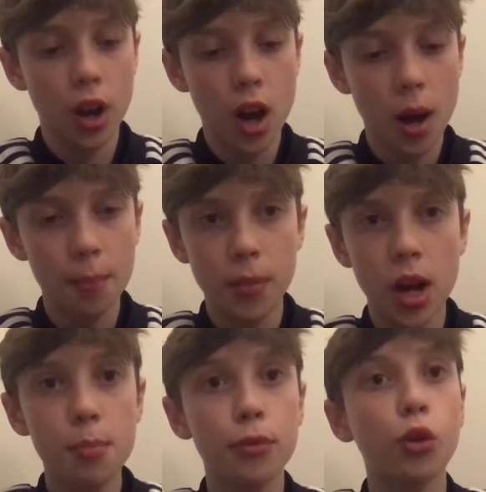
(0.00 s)

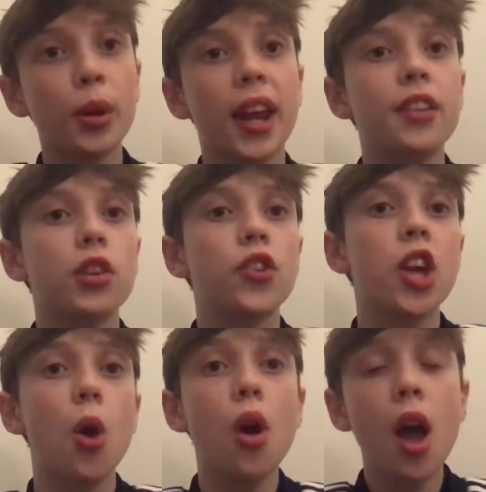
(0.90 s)
And before we get into the
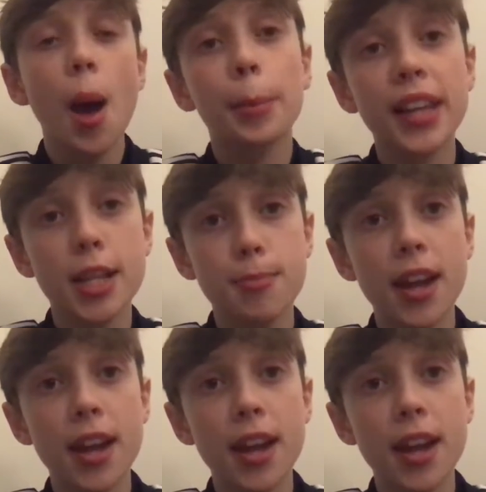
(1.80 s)
video, please